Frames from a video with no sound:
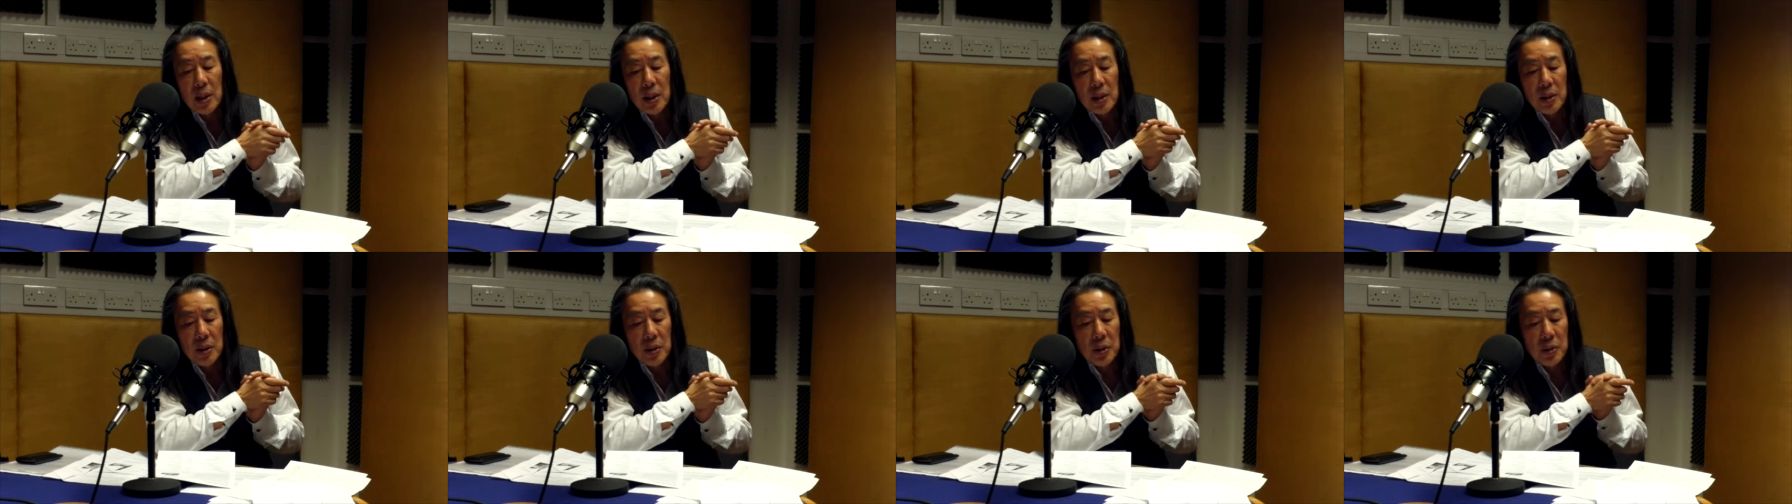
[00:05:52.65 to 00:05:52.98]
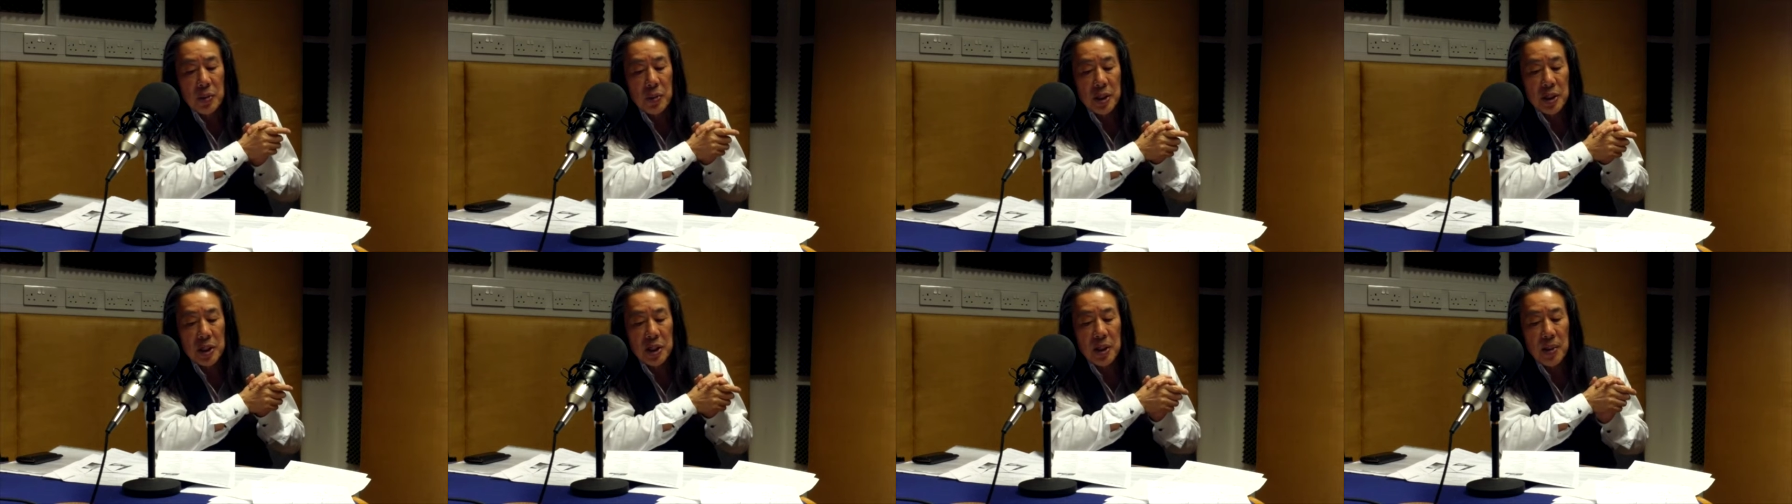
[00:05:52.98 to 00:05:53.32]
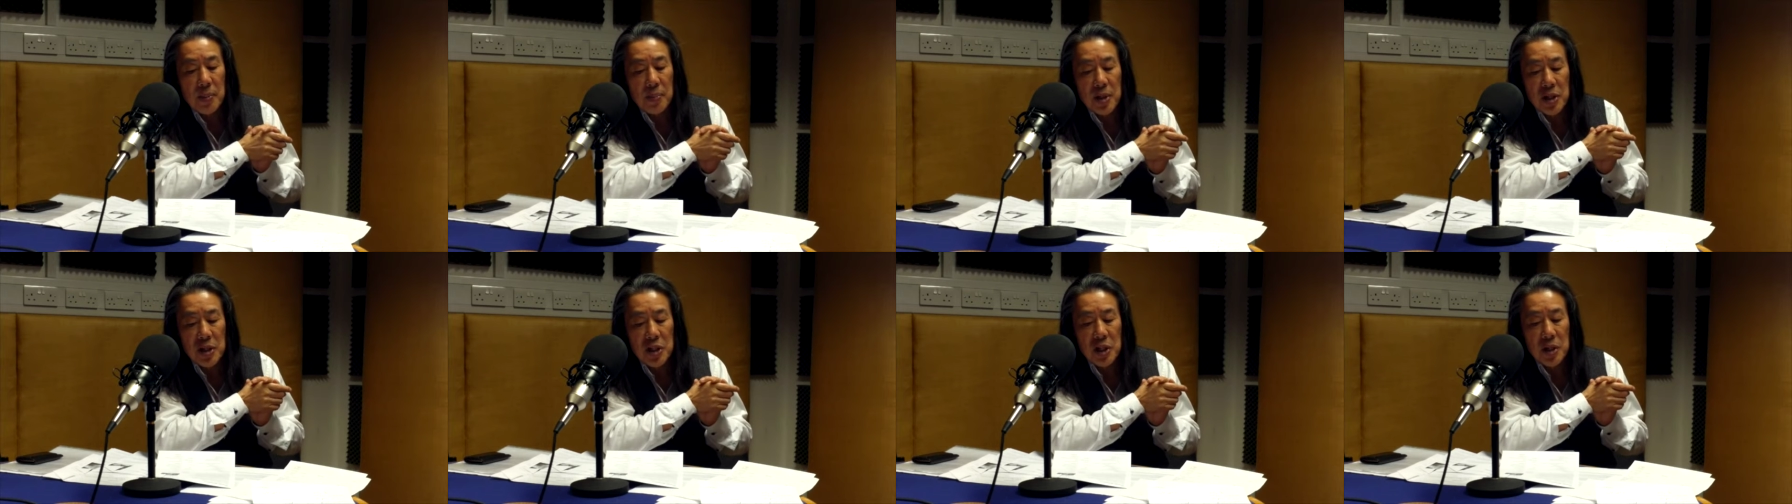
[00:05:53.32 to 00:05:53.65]
who was the
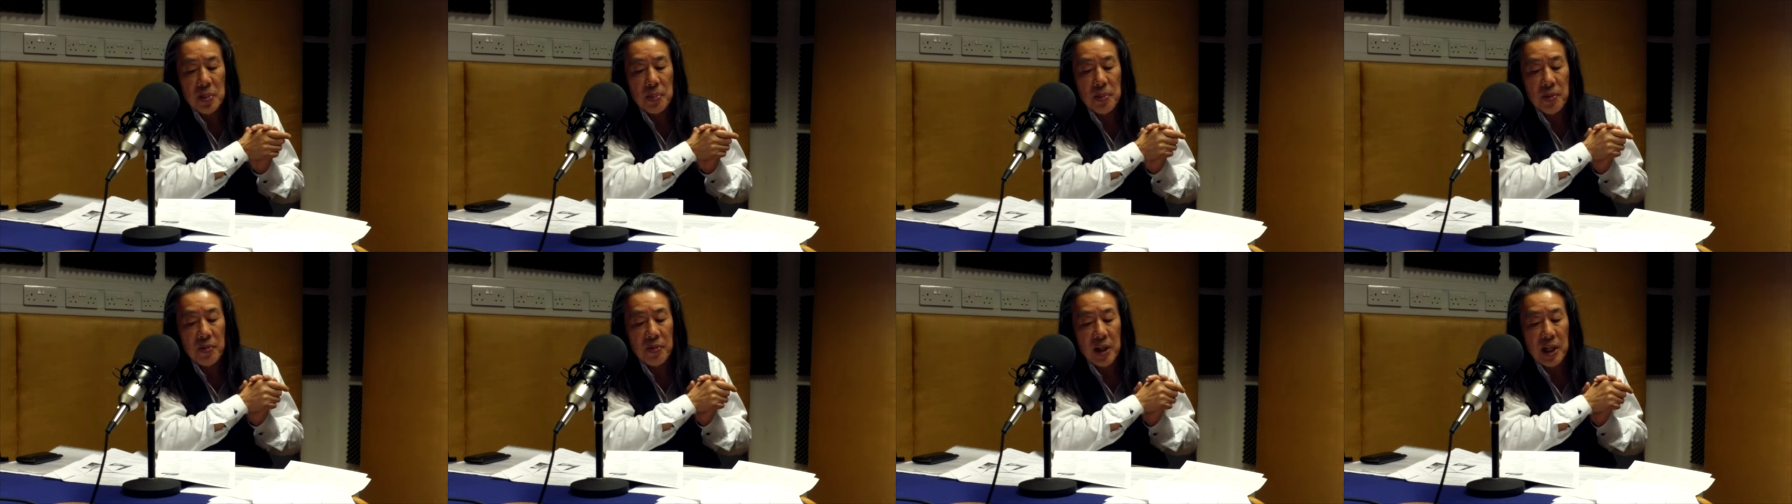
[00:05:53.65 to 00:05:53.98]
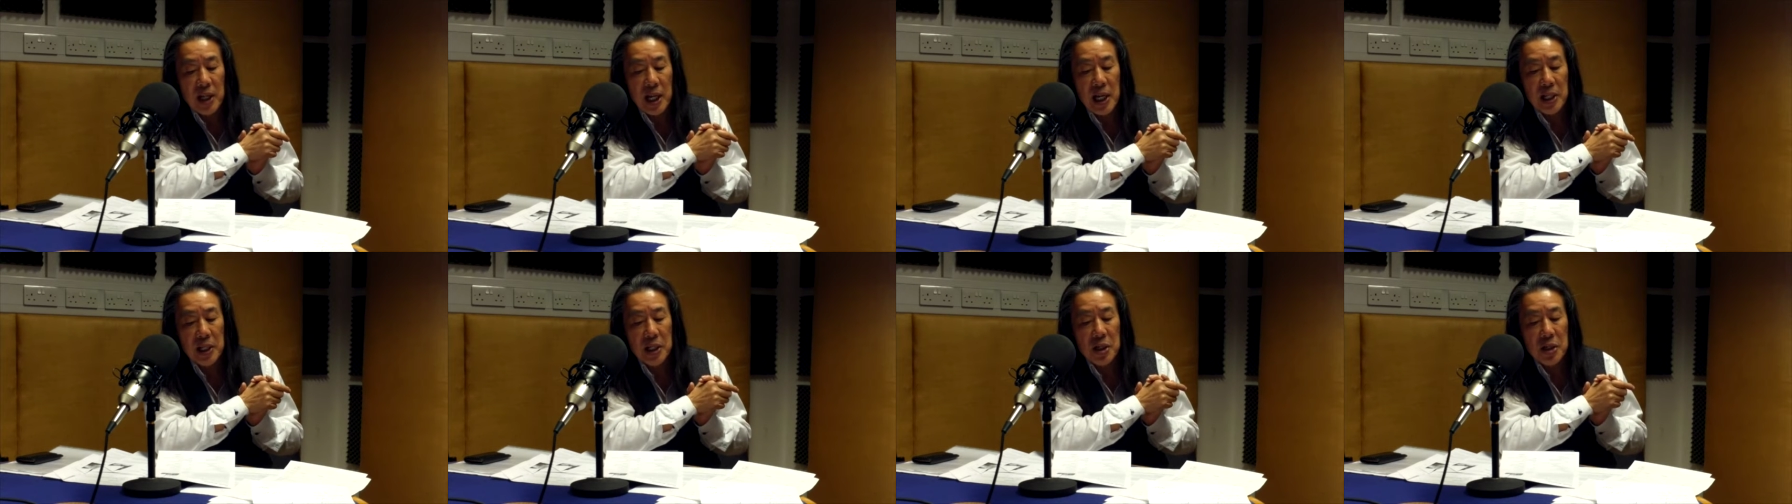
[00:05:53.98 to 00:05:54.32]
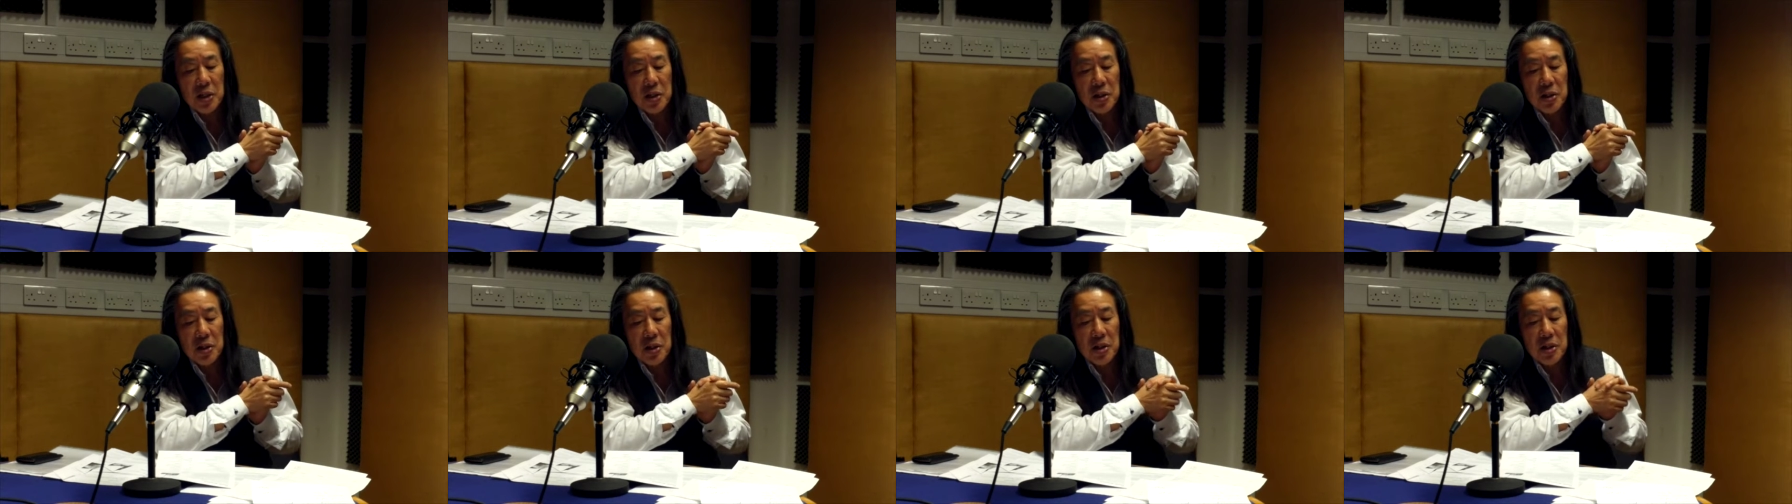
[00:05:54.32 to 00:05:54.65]
bishop of the Catholic
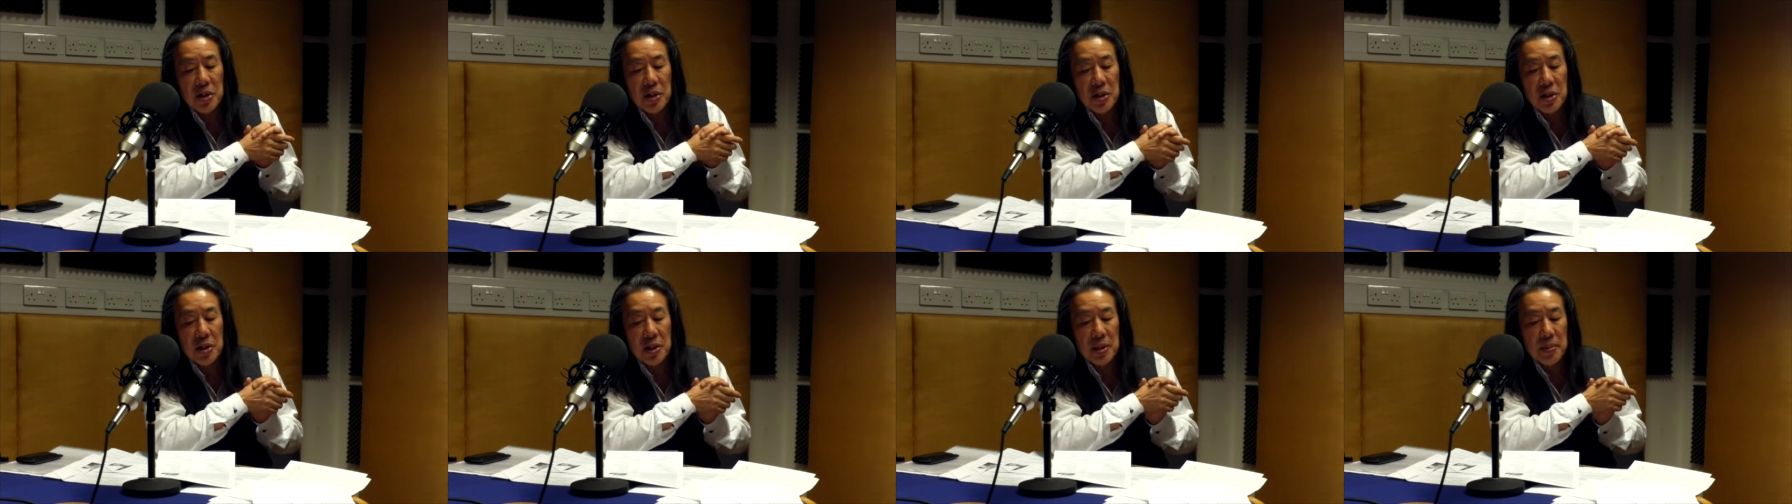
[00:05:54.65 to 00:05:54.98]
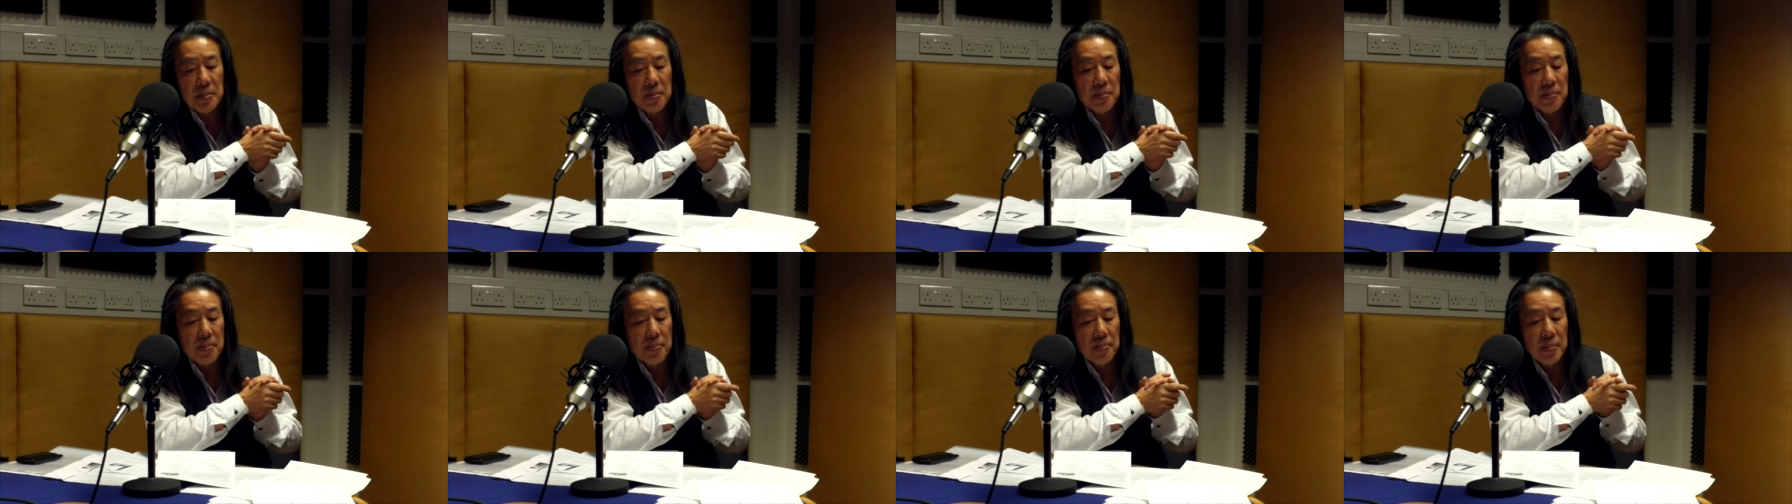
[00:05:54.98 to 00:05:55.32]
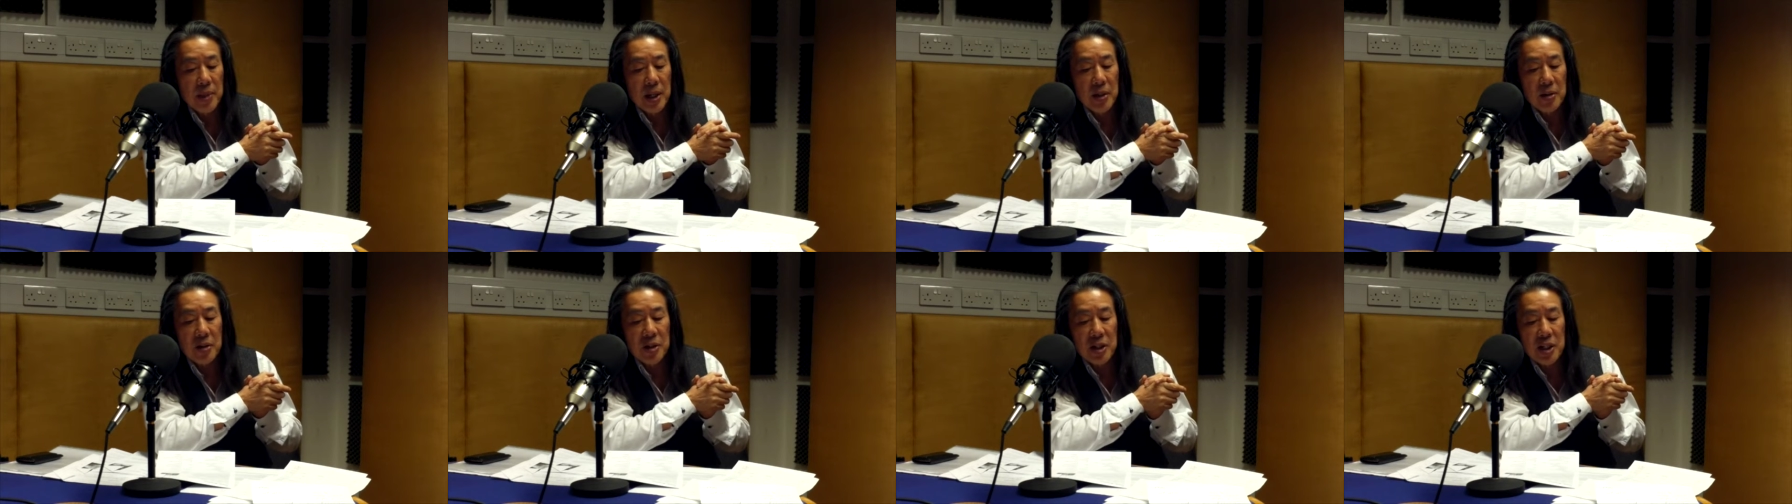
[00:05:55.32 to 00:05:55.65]
Church in
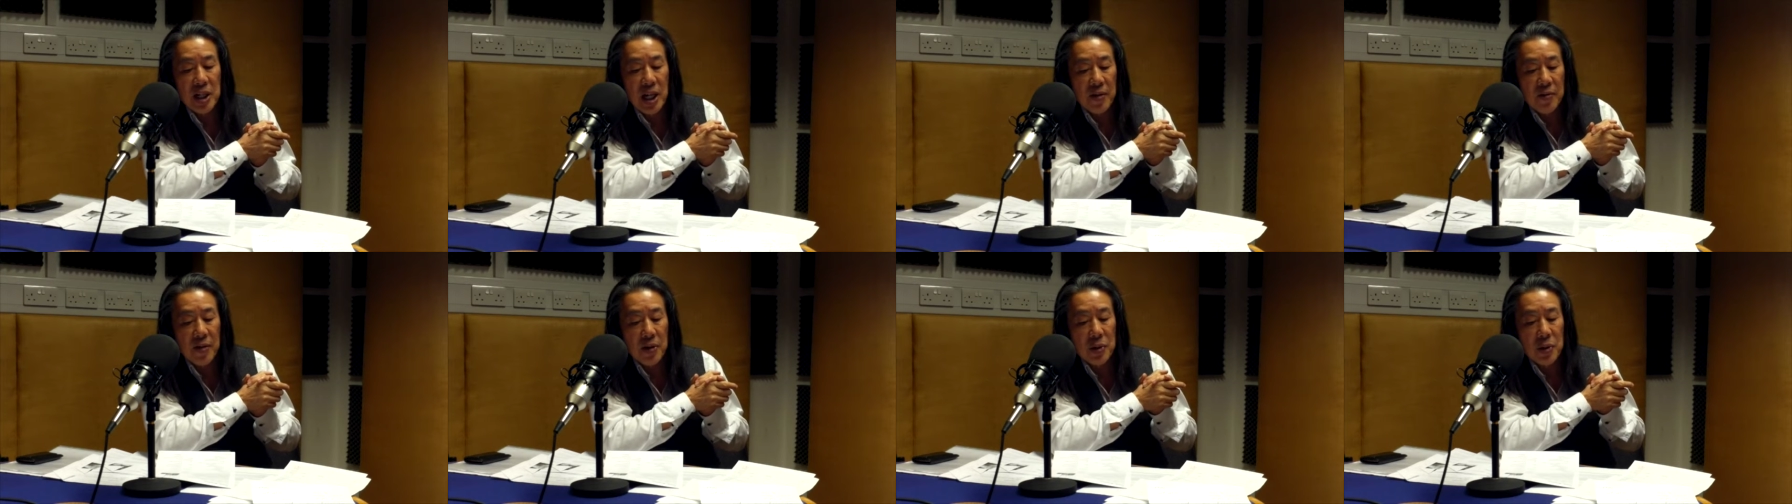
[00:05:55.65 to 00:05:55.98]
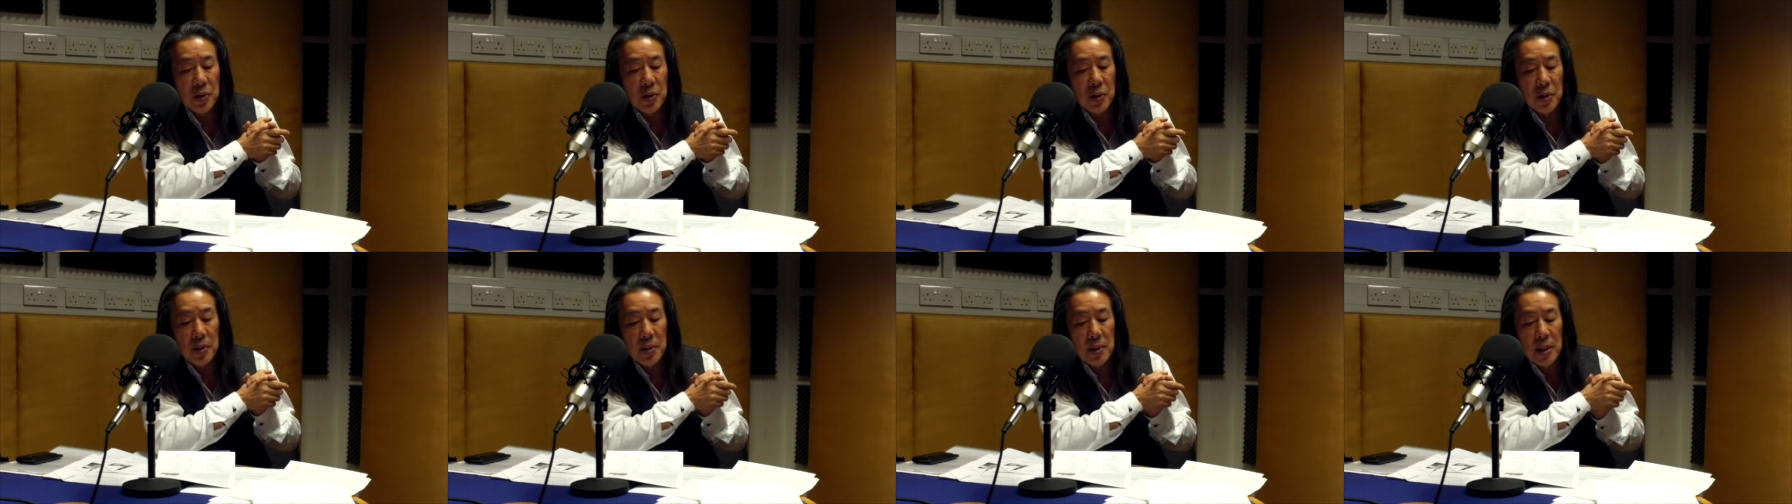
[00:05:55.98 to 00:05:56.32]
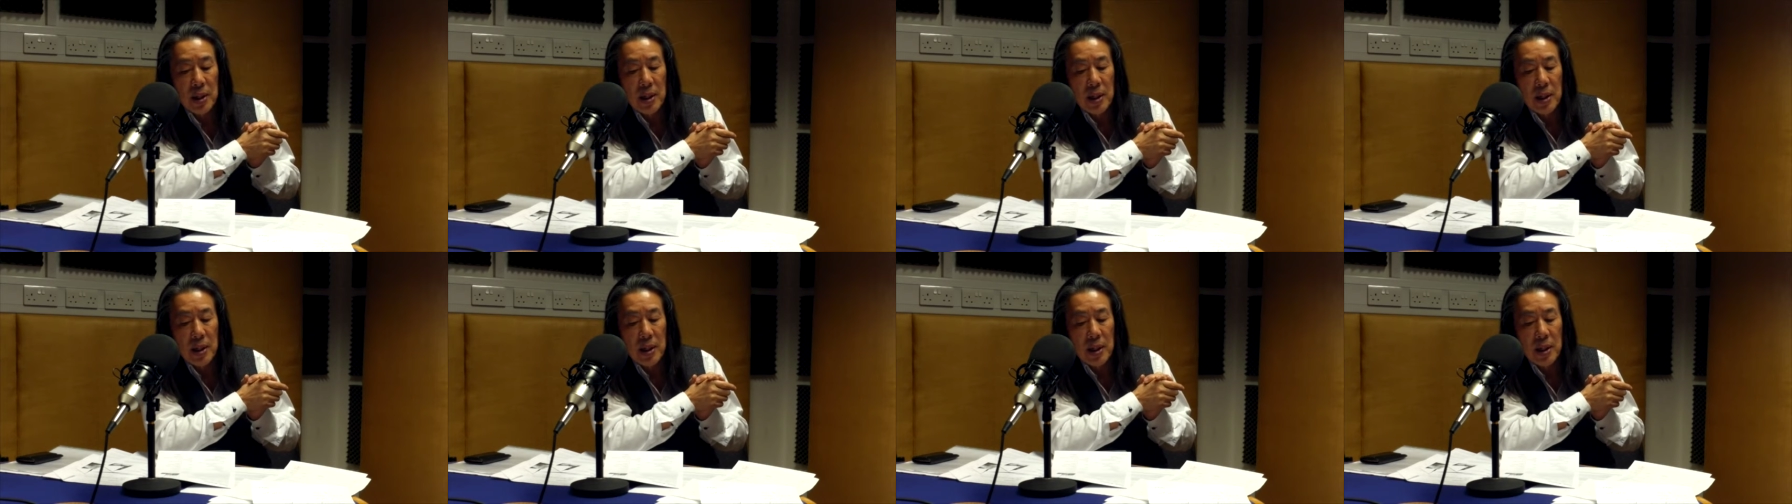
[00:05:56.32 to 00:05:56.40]
El Salvador.